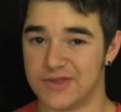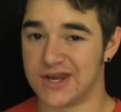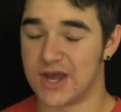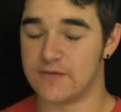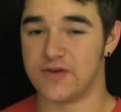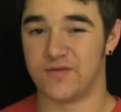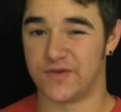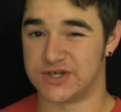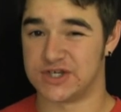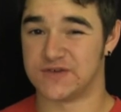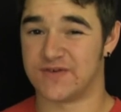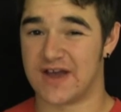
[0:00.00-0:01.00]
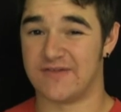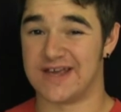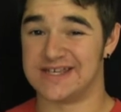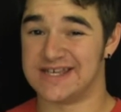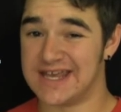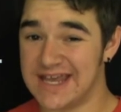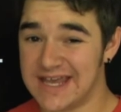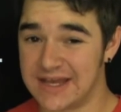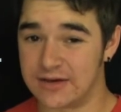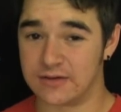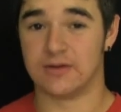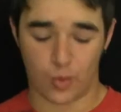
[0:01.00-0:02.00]
But then you have Ephesians
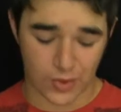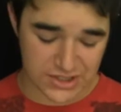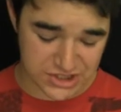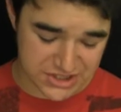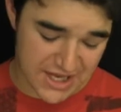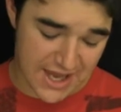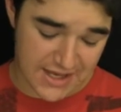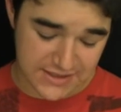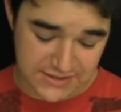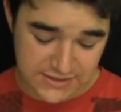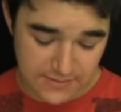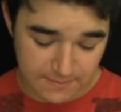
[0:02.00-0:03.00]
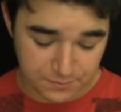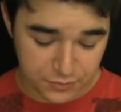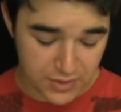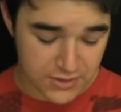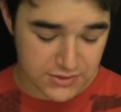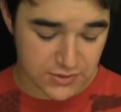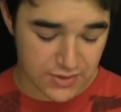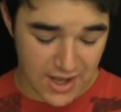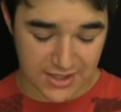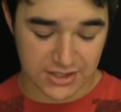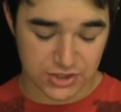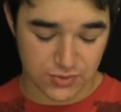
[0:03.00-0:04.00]
5.18, which says, Do
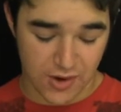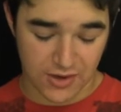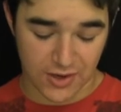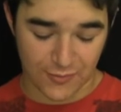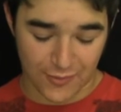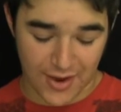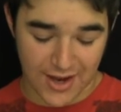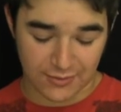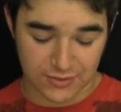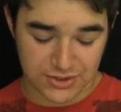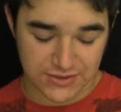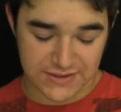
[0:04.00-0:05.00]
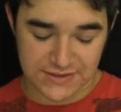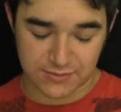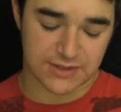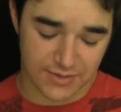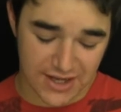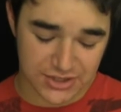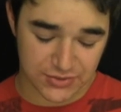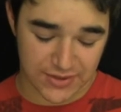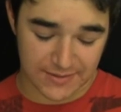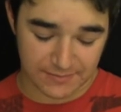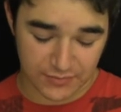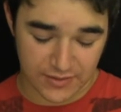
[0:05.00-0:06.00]
not get drunk on wine, which leads to
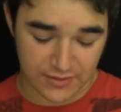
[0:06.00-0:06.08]
debauchery.